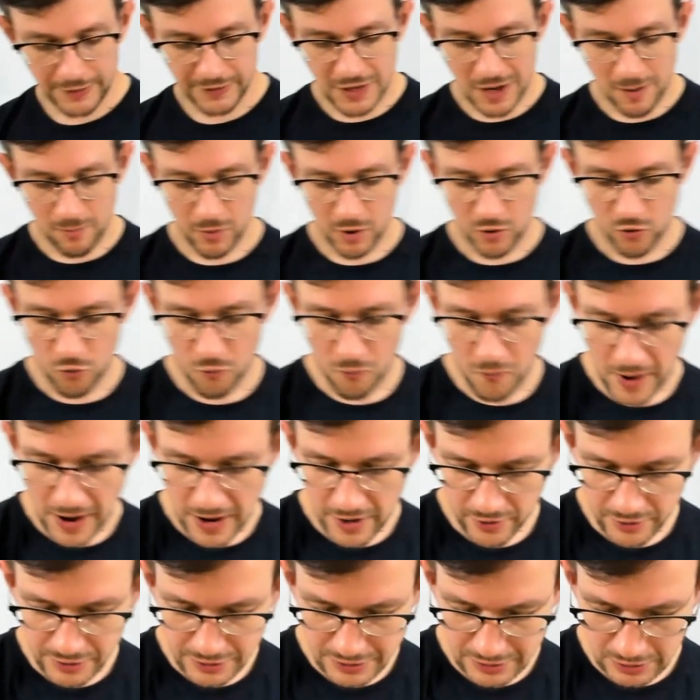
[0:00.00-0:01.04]
number of
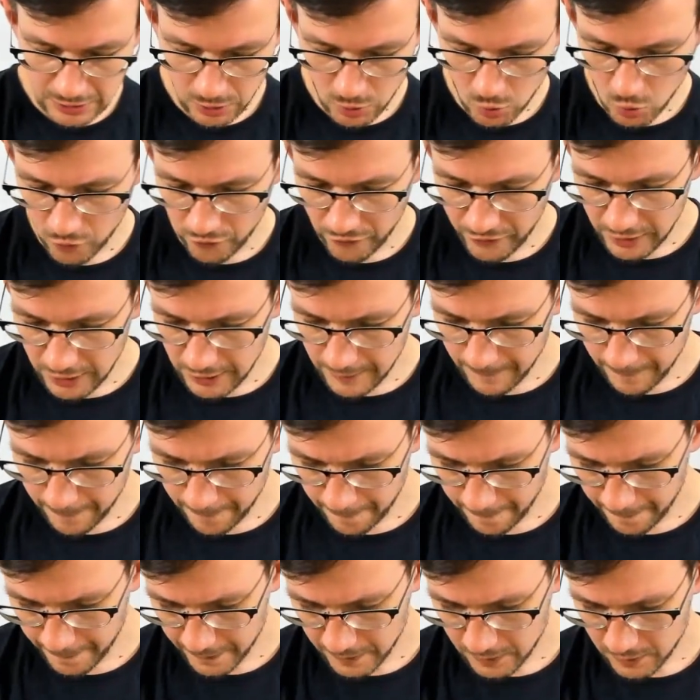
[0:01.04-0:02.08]
pairs UV.
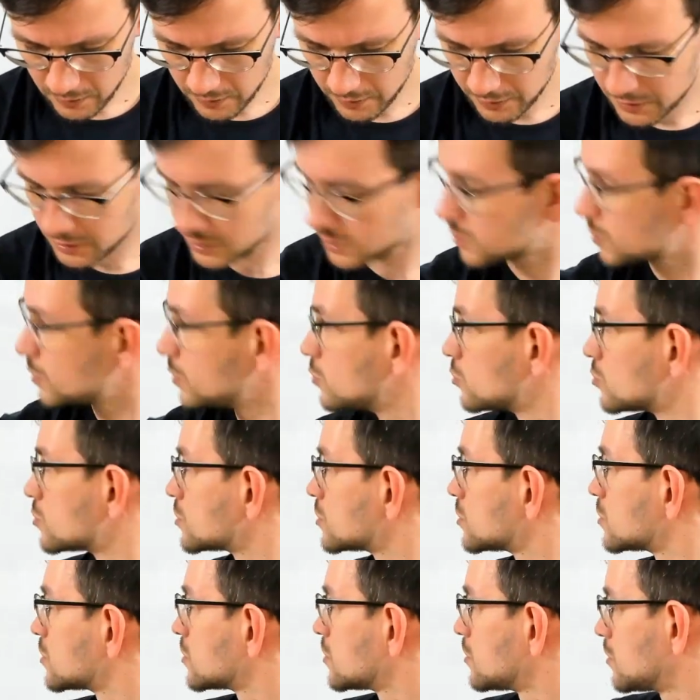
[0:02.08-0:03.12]
Now let's
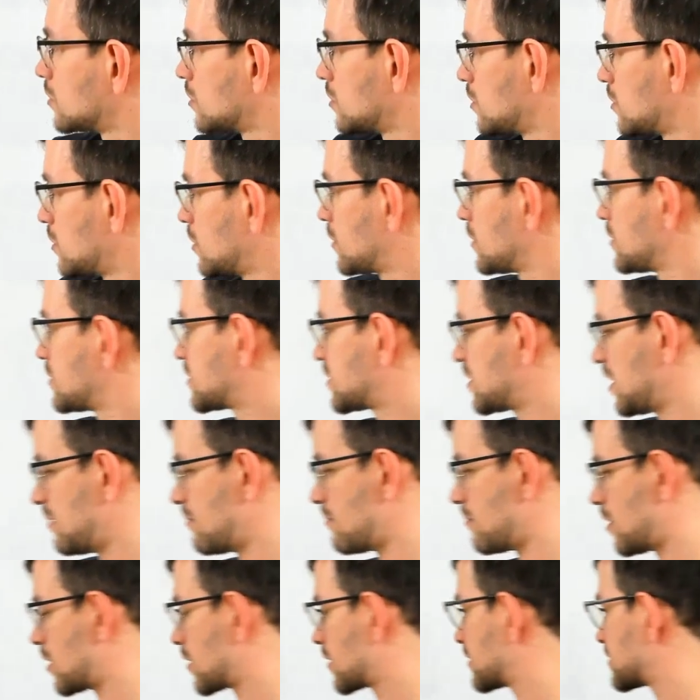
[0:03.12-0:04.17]
use the
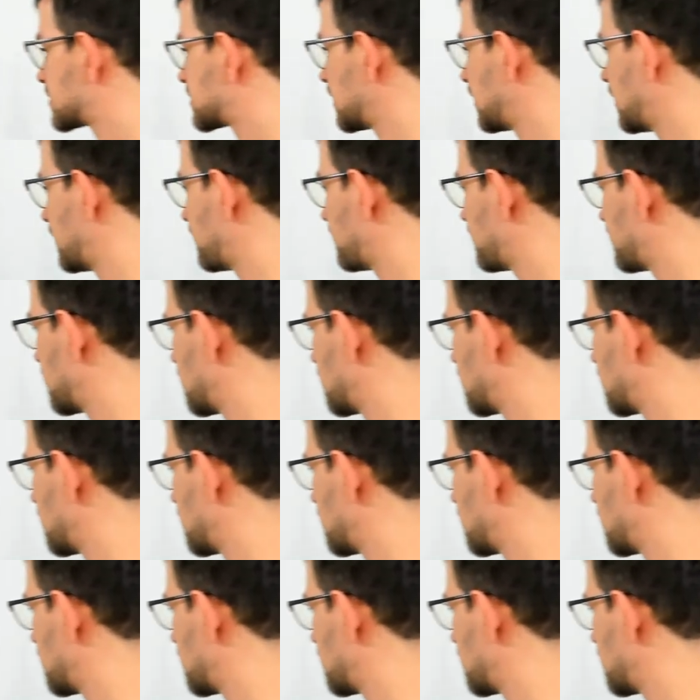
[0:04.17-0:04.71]
same markers again.